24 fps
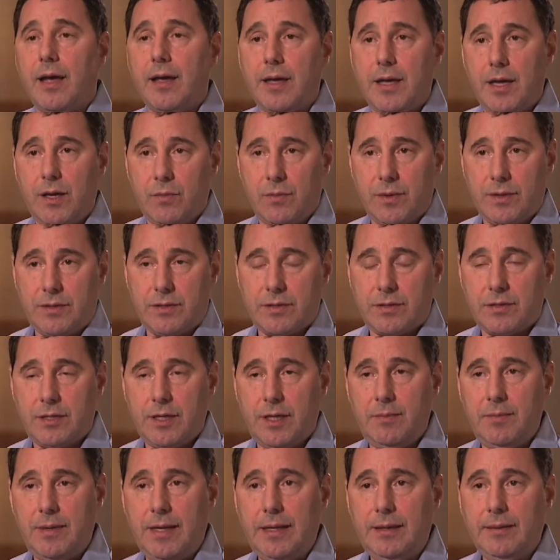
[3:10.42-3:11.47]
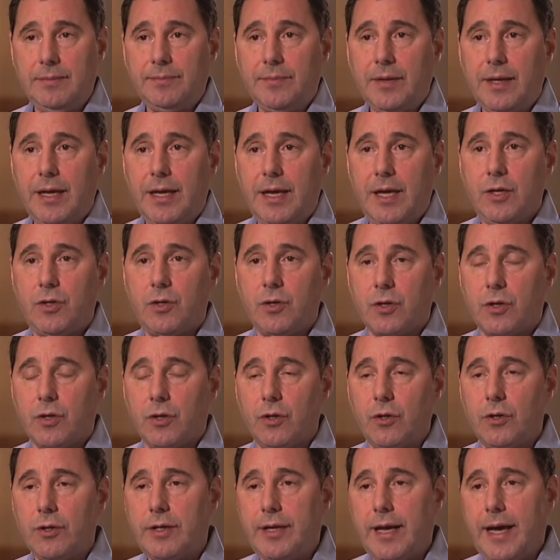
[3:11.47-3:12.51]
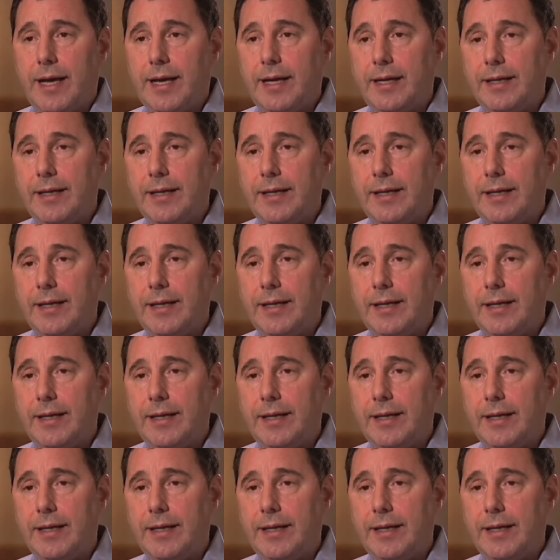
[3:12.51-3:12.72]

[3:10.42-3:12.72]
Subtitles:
He went to see me, he took a look at